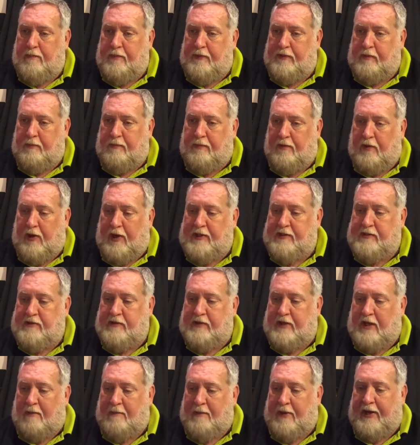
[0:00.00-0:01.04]
but the price
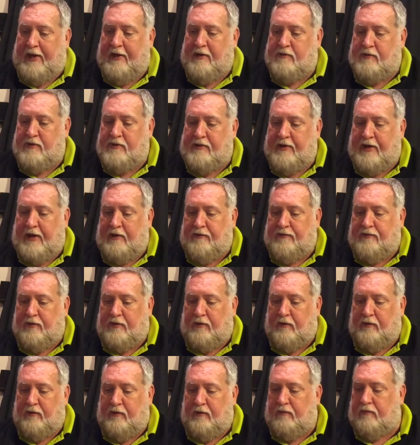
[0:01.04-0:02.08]
got my interest, and I
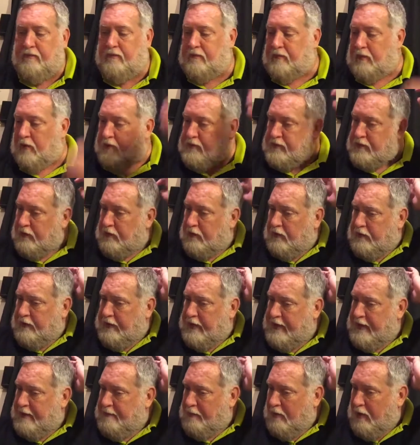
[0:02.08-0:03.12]
took a little closer look,
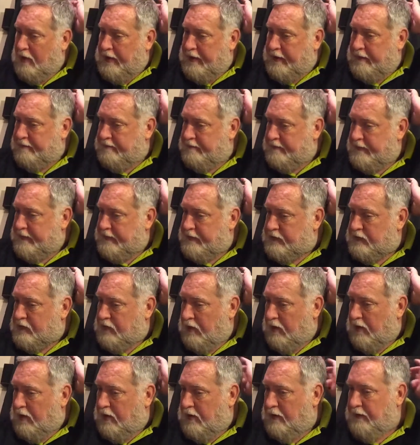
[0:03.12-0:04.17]
and I bought it. It's
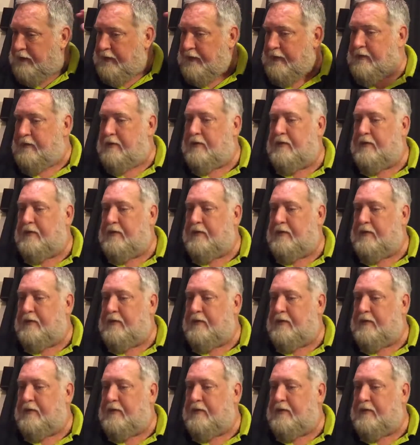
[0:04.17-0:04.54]
called